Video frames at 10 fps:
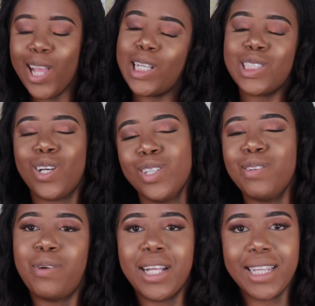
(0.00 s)
That's
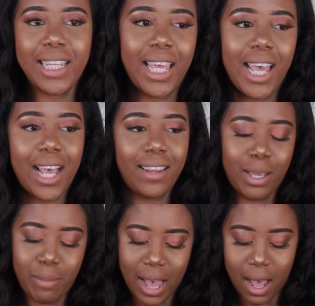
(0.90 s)
only one thing I
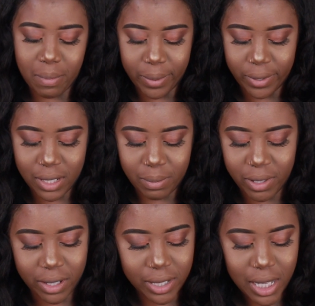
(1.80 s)
like about Apple. Some
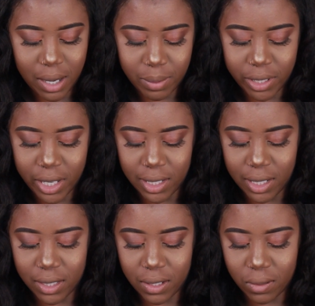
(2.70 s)
of their setups are
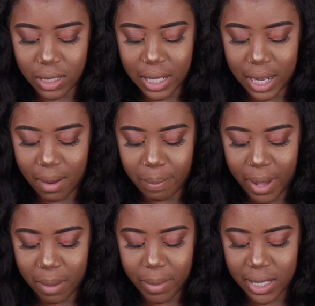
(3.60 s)
easy. So set up
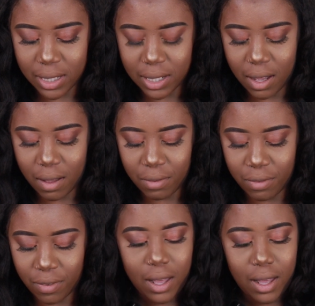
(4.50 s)
by
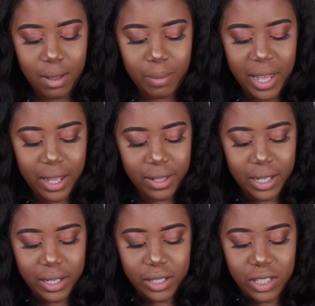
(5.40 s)
myself. And
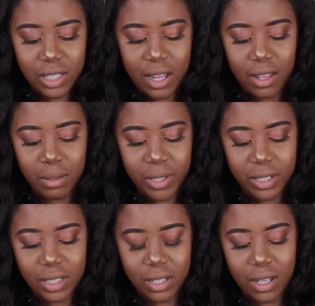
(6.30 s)
then it's just telling me
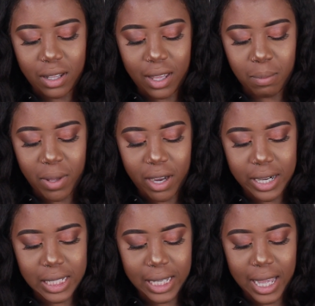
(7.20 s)
to pair
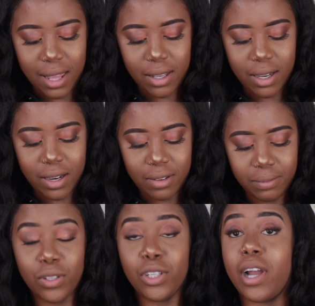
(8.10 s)
it together.
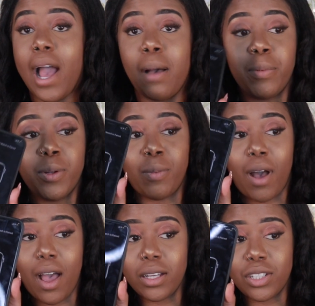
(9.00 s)
So your Apple
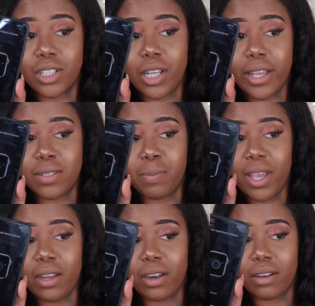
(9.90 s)
Watch is
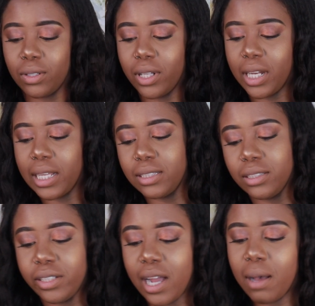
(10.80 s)
paired. So
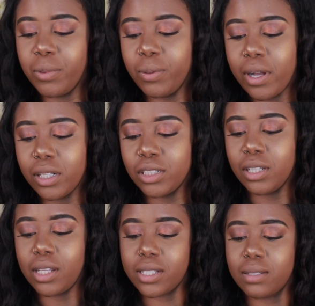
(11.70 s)
connecting your Apple Watch,
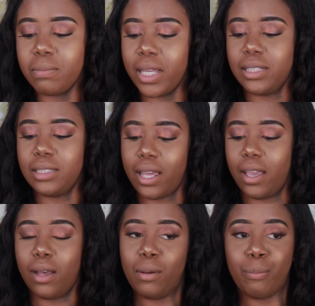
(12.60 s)
this may
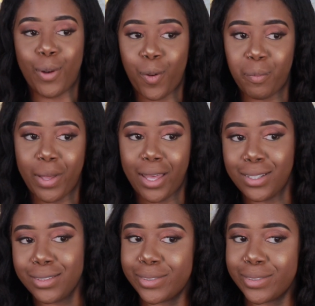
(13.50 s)
take a moment.